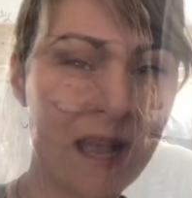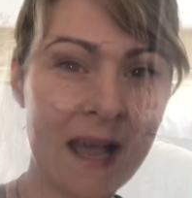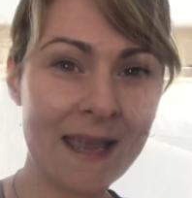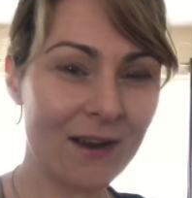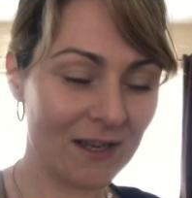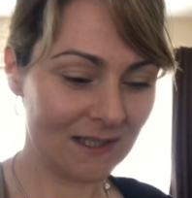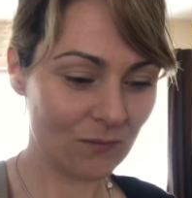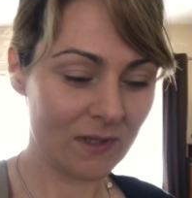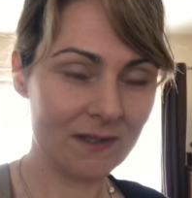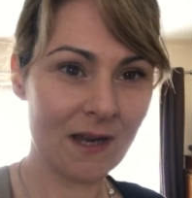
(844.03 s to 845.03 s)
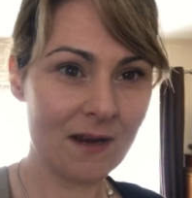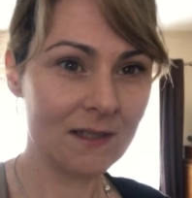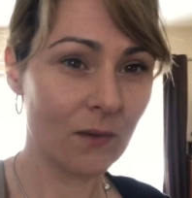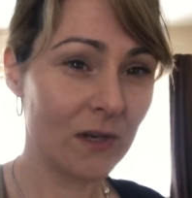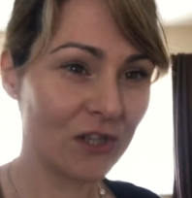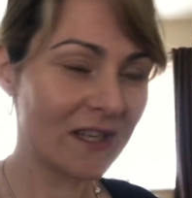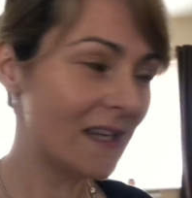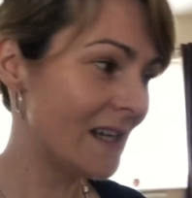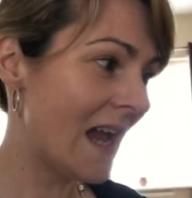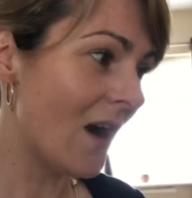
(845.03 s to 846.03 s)
Hey guys, it's Wednesday, so we're just
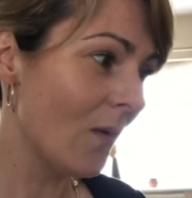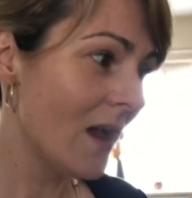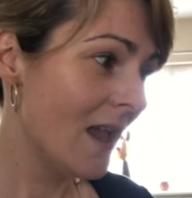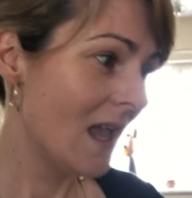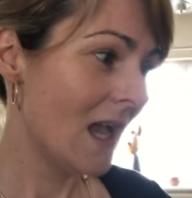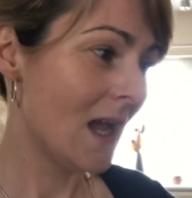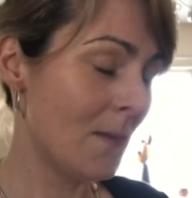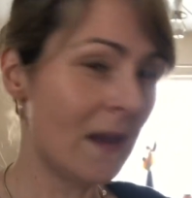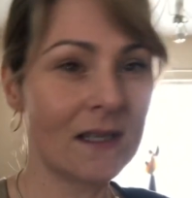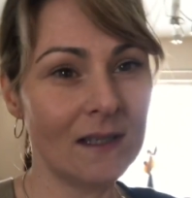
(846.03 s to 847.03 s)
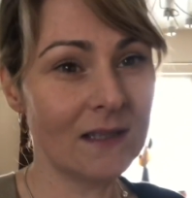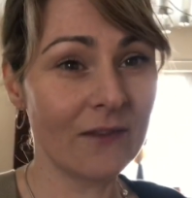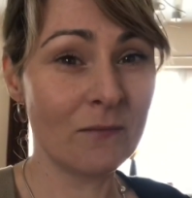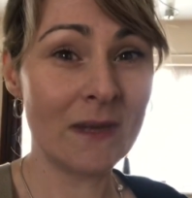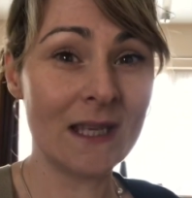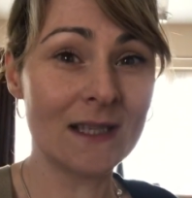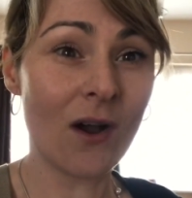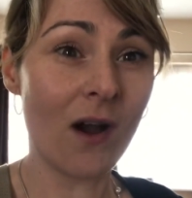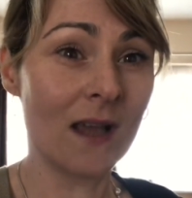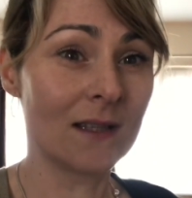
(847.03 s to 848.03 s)
heading out and Pixie's giving me these
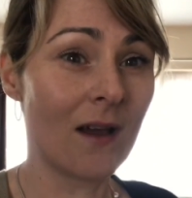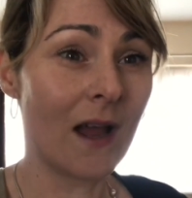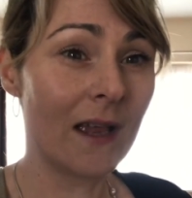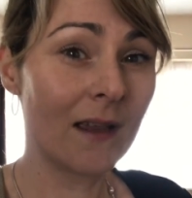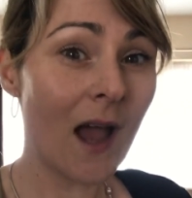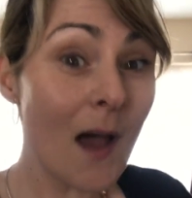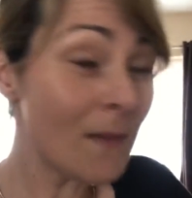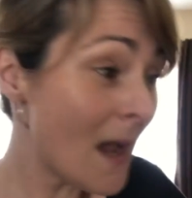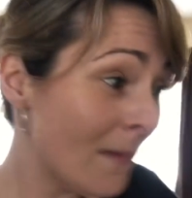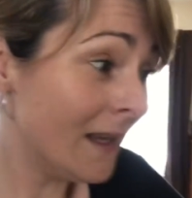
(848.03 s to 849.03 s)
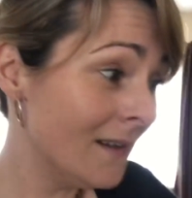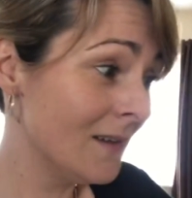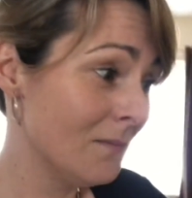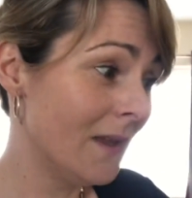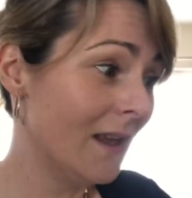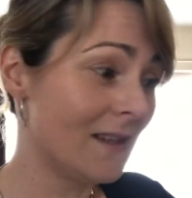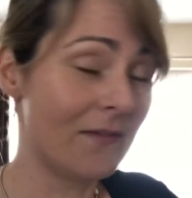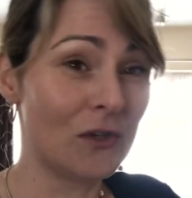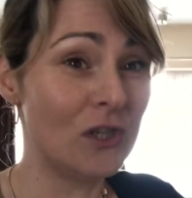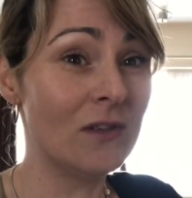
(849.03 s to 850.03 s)
eyes like, I'm coming! Except
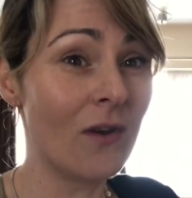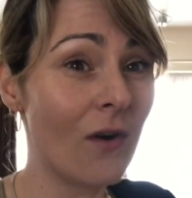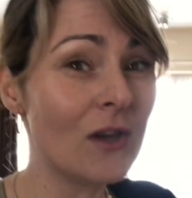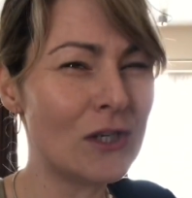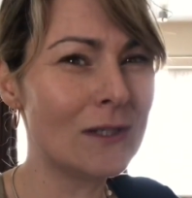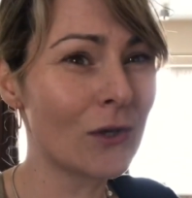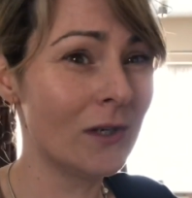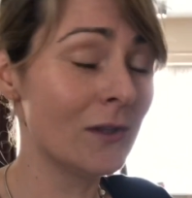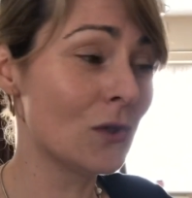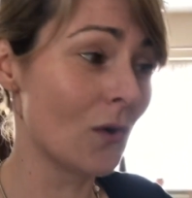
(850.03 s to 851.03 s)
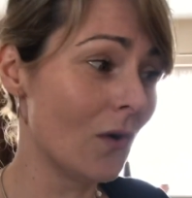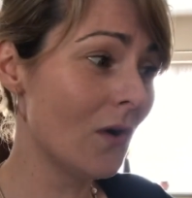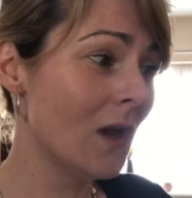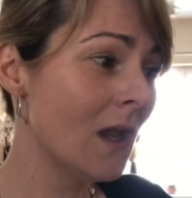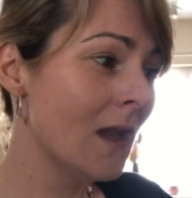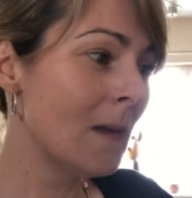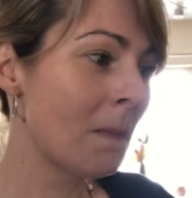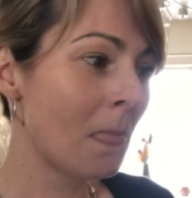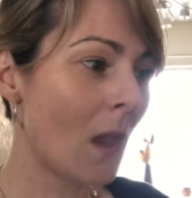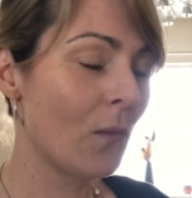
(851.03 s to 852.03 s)
for she's not and she's looking at the door.
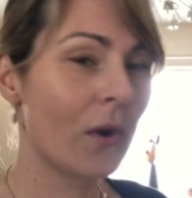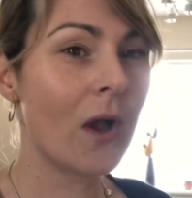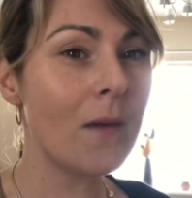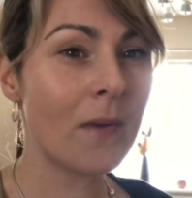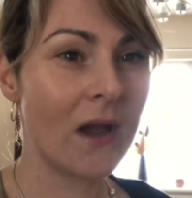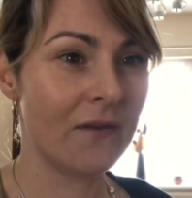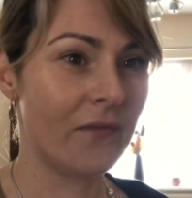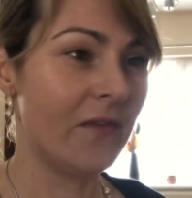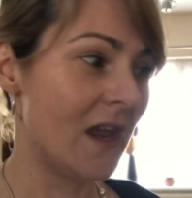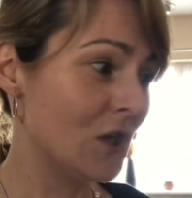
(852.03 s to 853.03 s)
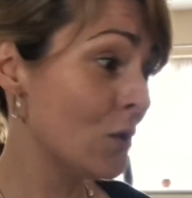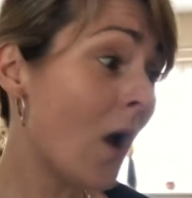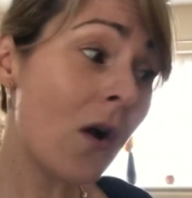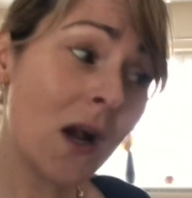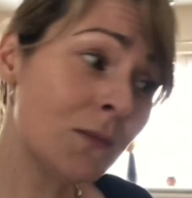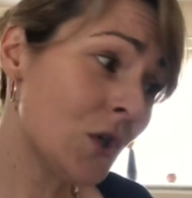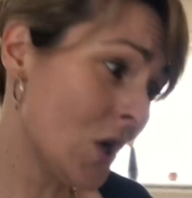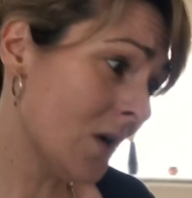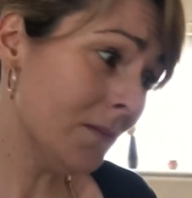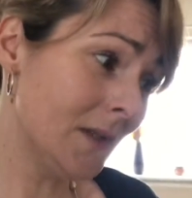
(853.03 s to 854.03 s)
I want to go and buy another fish. You can't come
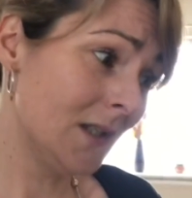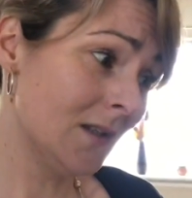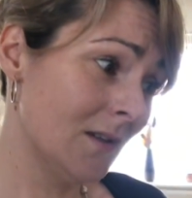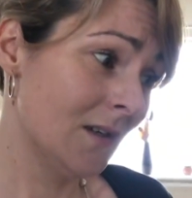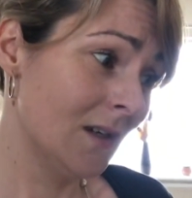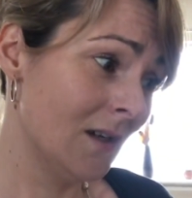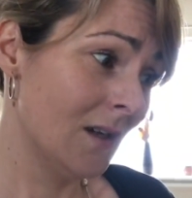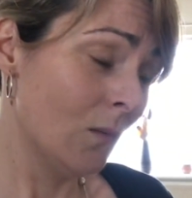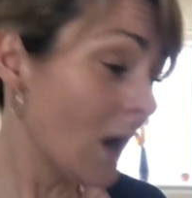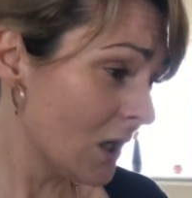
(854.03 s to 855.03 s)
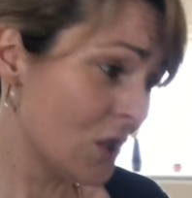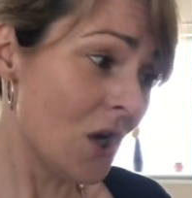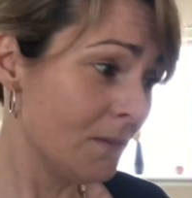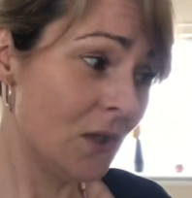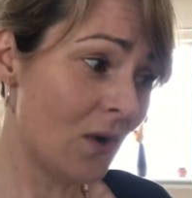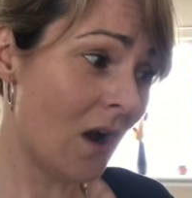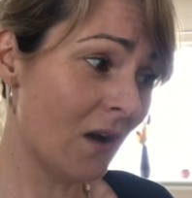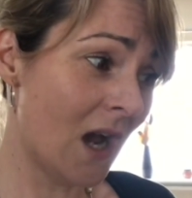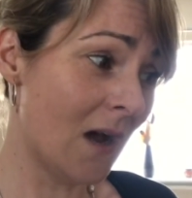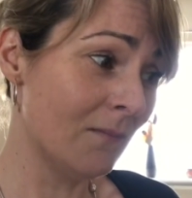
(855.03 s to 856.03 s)
shops. We're going shops, you can't
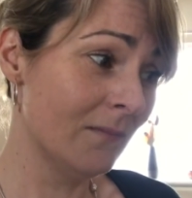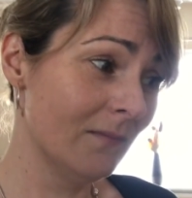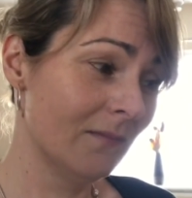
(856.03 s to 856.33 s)
come.